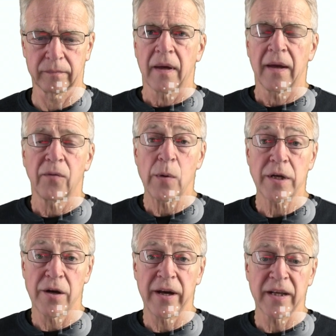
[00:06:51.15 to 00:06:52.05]
If we were
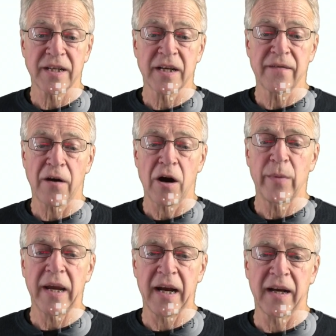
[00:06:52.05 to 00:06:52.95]
doing this in the very
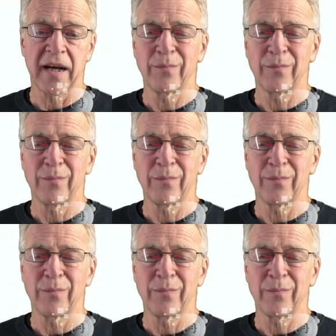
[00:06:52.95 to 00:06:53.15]
beginning,